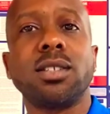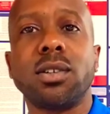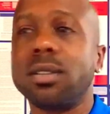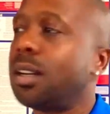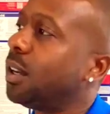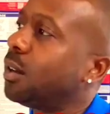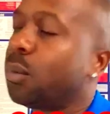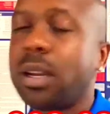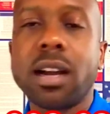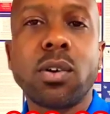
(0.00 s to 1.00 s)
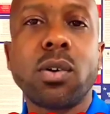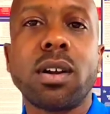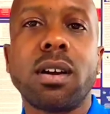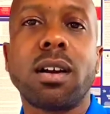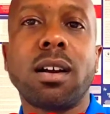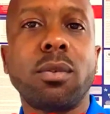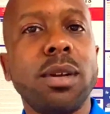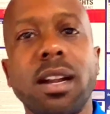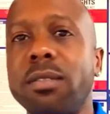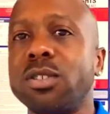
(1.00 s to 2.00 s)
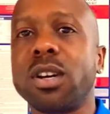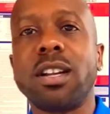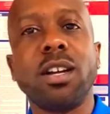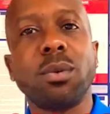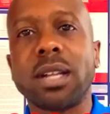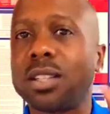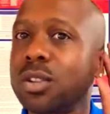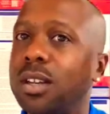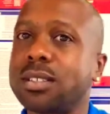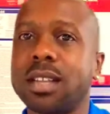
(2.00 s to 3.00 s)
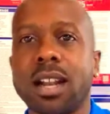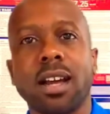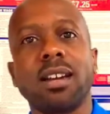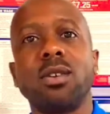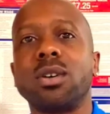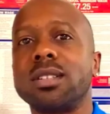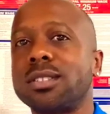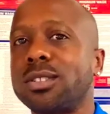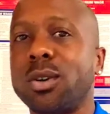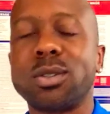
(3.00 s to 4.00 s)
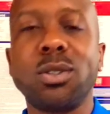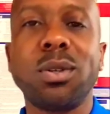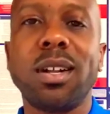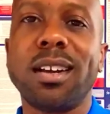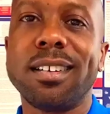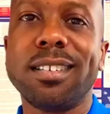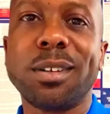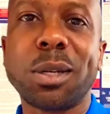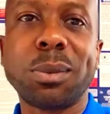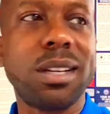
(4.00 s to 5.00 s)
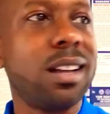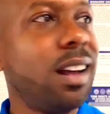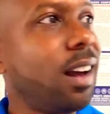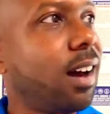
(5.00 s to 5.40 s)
So we're not going to, we're not even trying to hear what they're trying to say. Like, look. Talk to you later. You know what I mean?